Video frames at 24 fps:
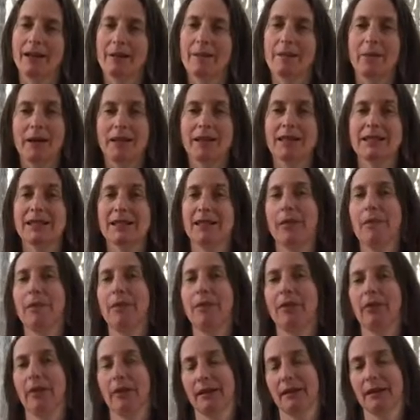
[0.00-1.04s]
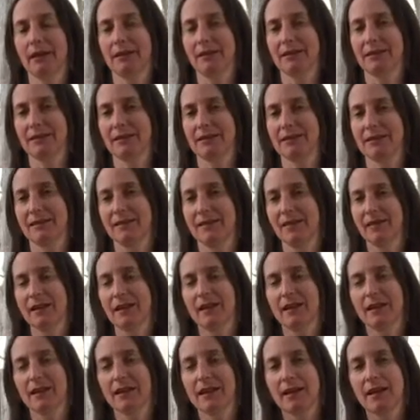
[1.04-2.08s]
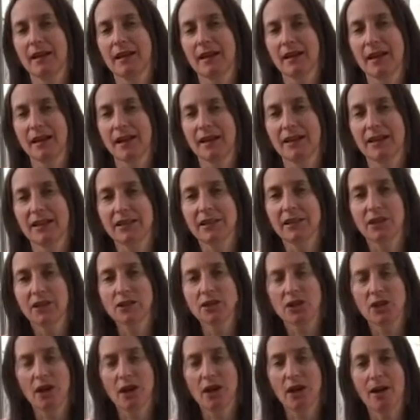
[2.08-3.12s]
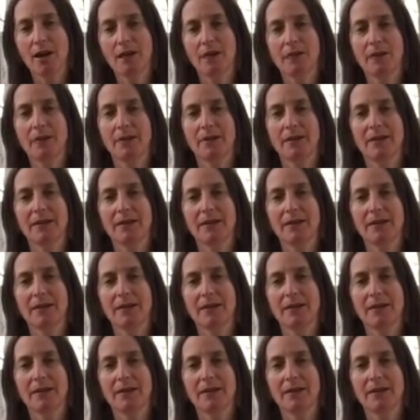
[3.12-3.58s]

by something. And it's our job